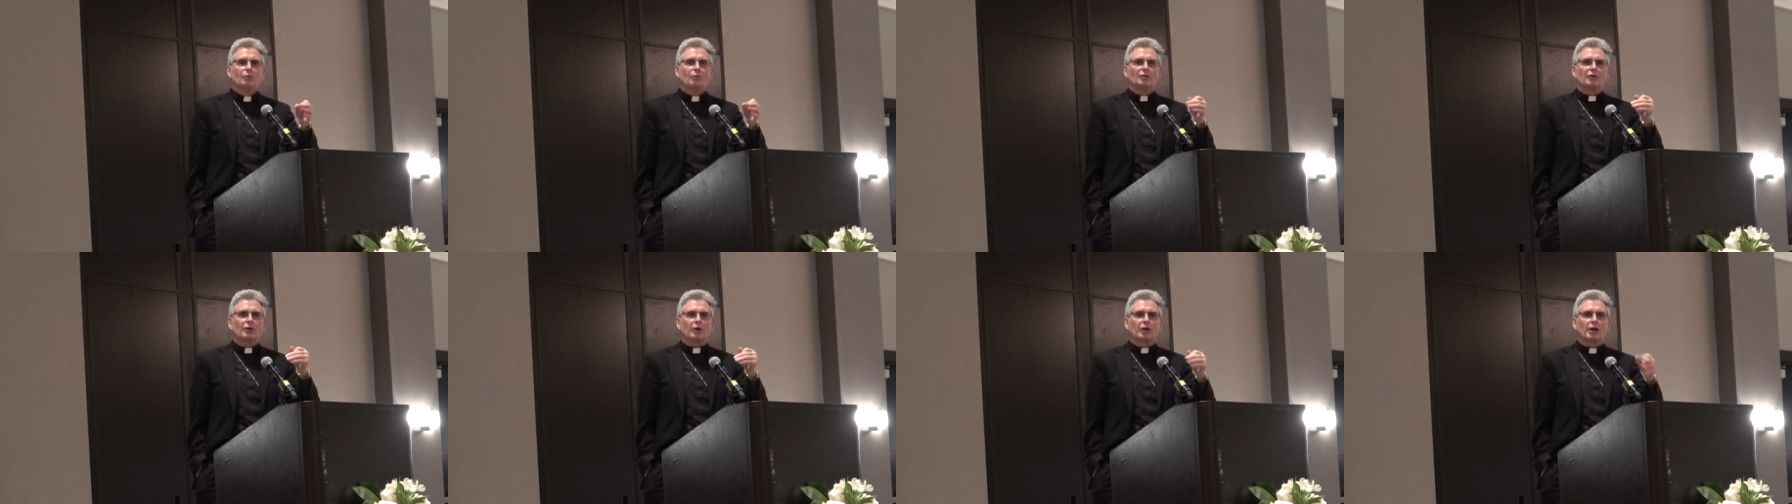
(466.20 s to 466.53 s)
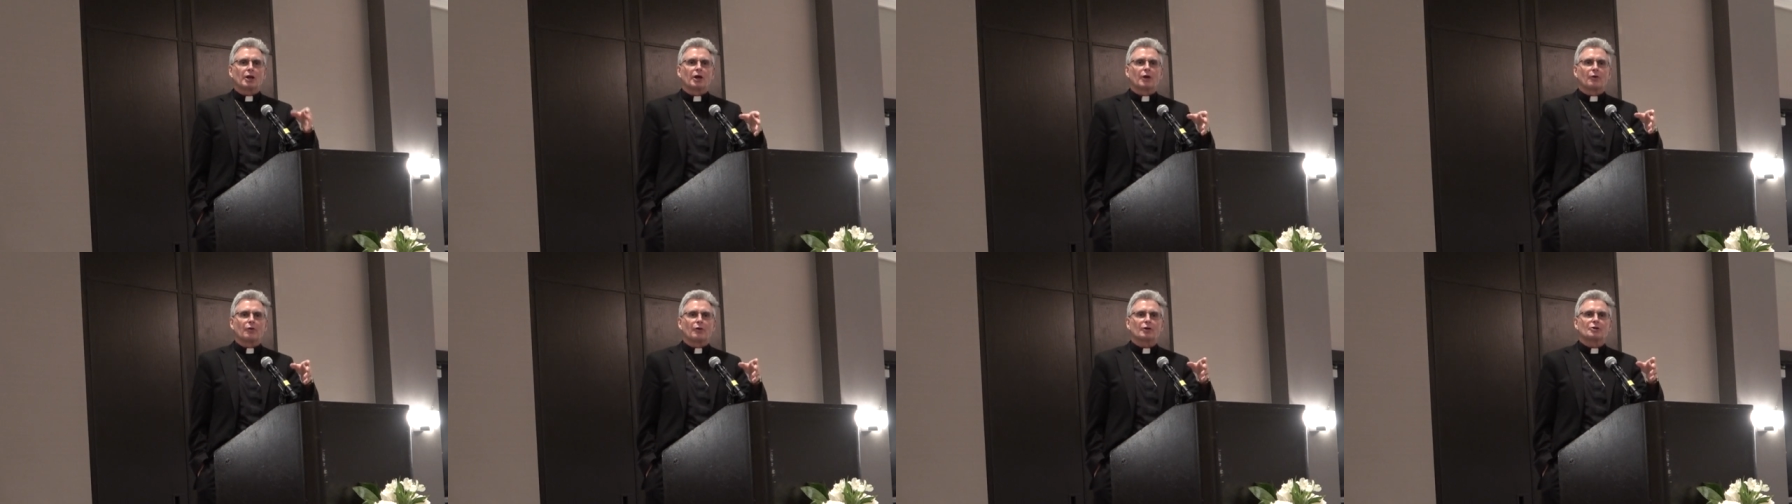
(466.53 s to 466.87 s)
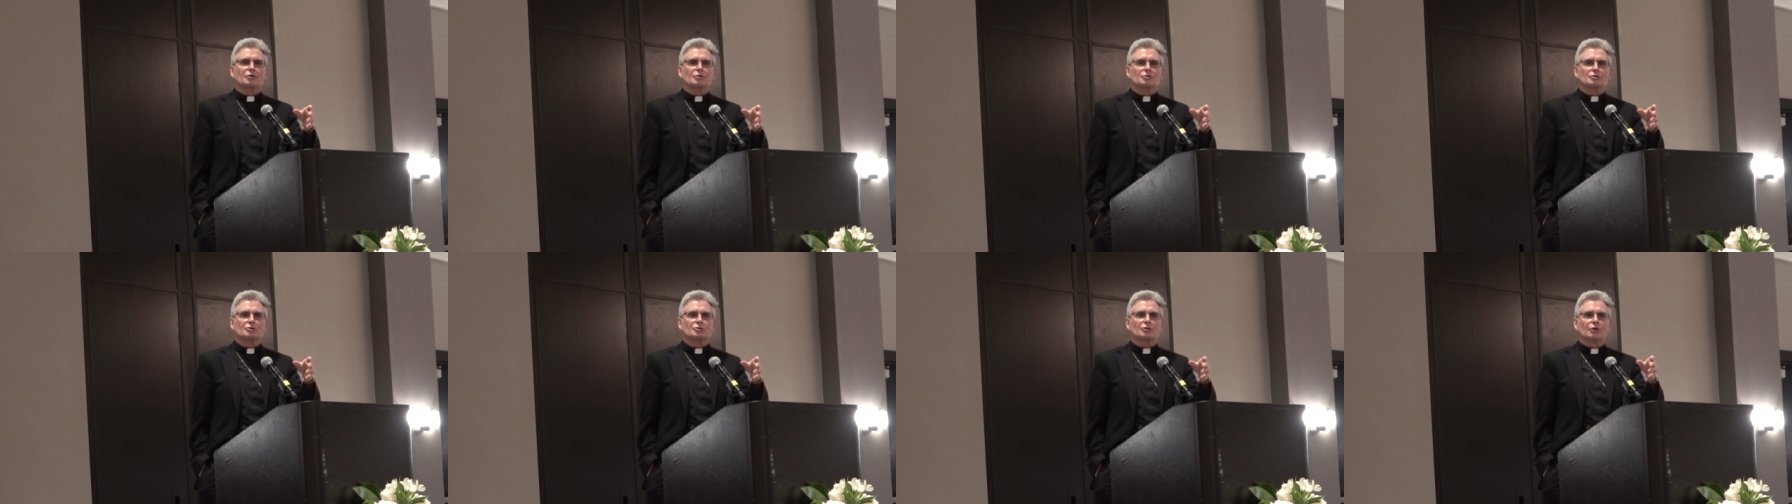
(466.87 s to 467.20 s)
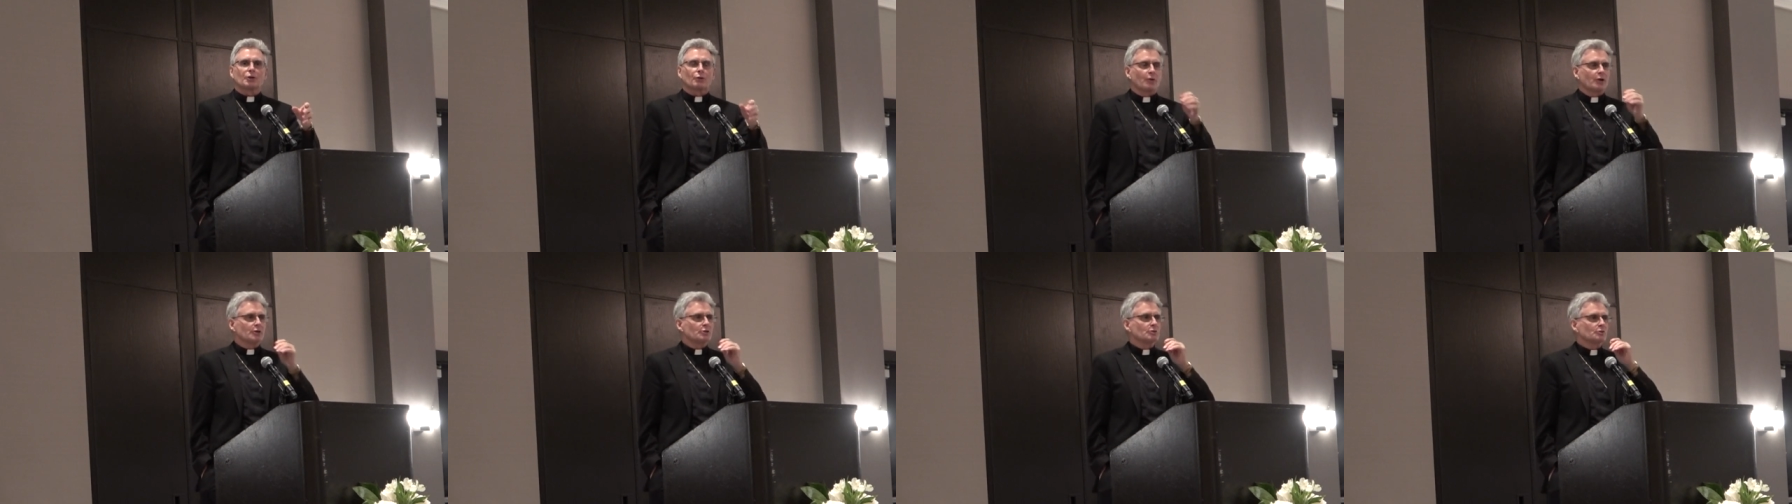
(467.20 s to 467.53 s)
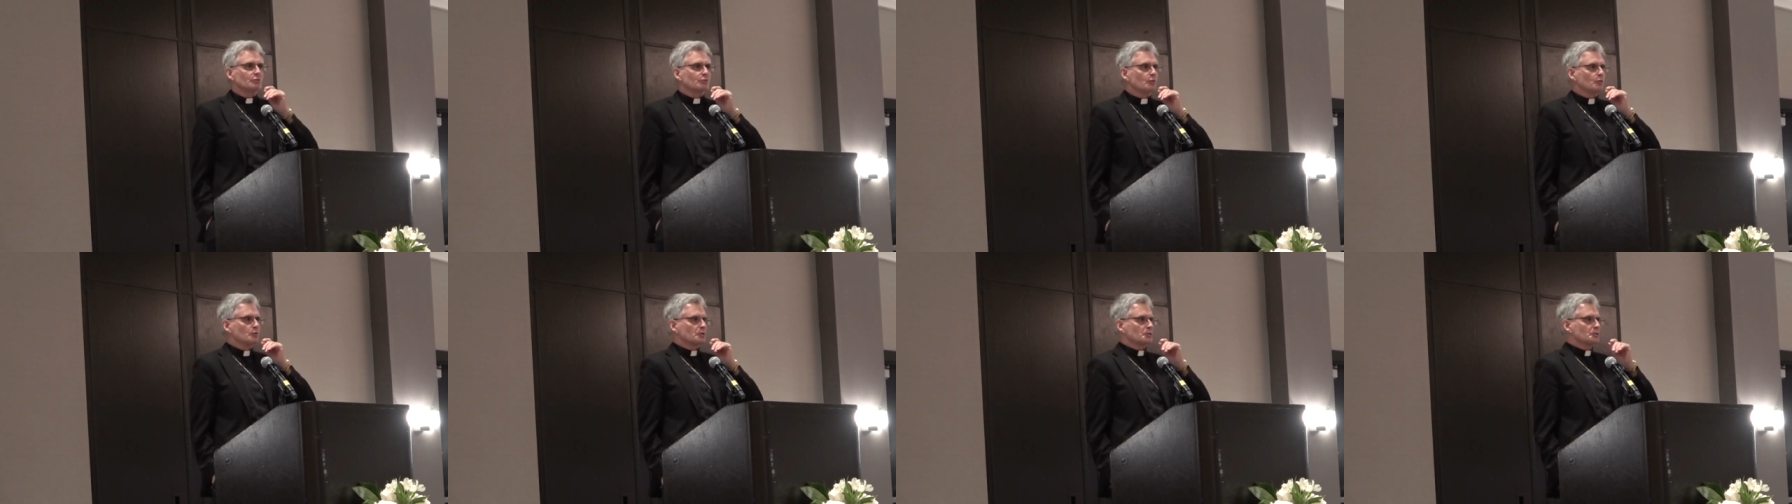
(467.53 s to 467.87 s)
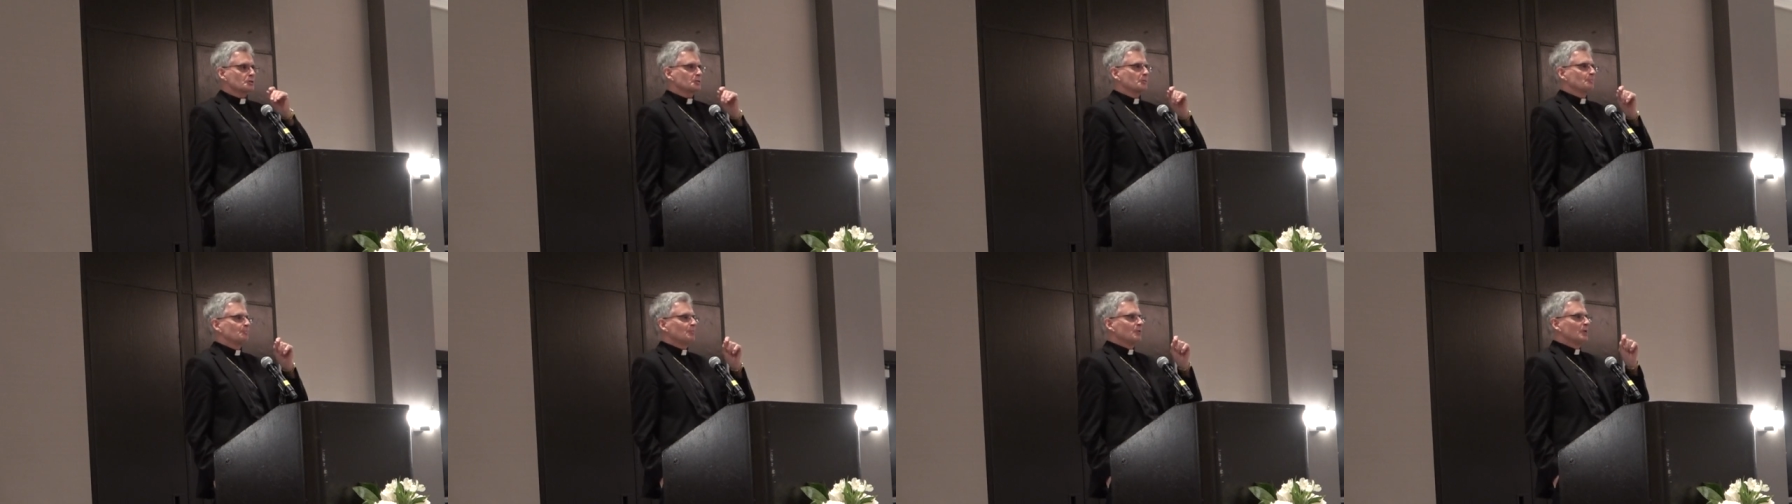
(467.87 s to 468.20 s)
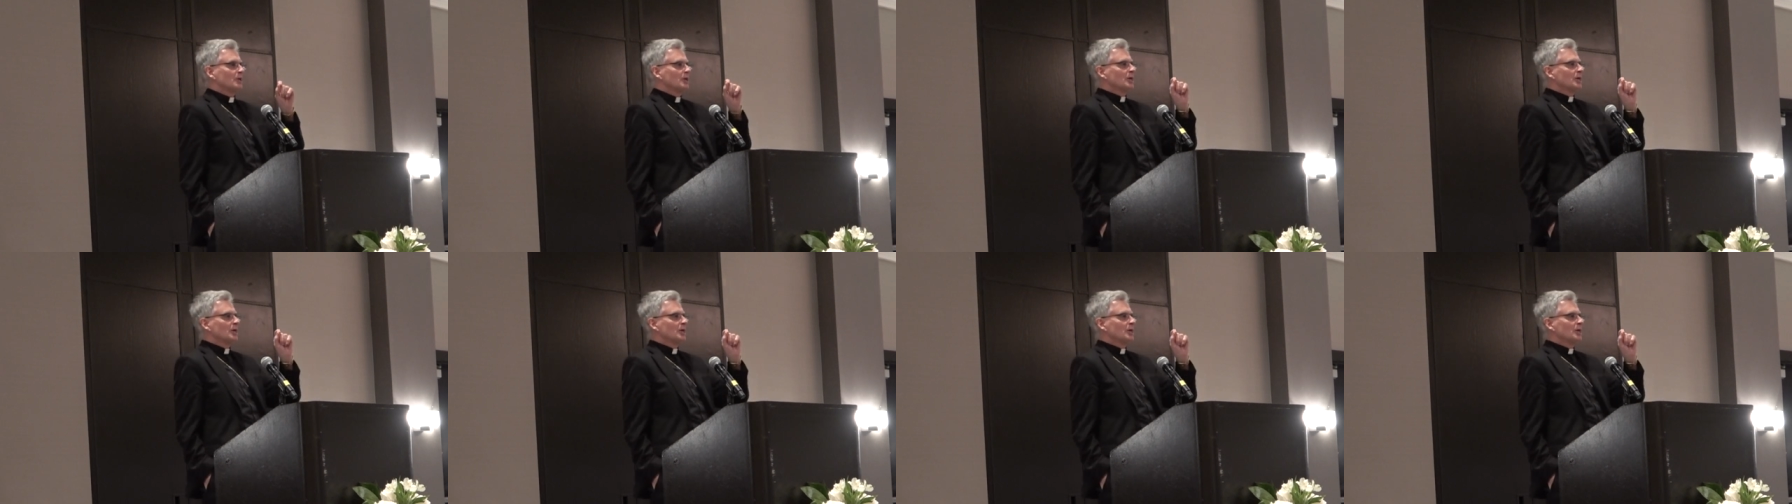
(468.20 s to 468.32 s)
with the characters in The Great Divorce.